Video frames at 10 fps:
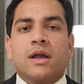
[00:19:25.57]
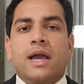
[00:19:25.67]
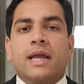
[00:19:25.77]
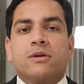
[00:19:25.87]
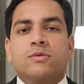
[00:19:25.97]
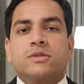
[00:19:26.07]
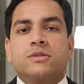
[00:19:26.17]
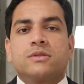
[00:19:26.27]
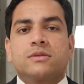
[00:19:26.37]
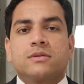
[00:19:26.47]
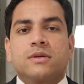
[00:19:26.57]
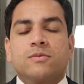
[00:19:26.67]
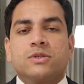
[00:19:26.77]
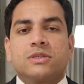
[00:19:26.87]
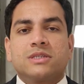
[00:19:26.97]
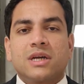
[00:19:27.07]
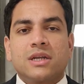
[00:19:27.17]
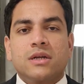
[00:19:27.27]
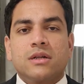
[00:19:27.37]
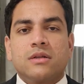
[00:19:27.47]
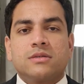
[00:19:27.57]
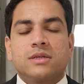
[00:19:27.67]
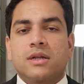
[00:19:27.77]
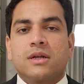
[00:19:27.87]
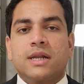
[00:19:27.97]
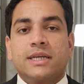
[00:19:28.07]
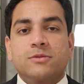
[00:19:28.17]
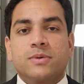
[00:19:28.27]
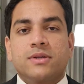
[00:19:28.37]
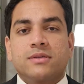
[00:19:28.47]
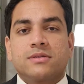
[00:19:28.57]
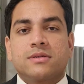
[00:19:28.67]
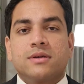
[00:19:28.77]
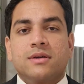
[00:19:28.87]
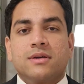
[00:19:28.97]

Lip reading: And it was a surreal, surreal experience.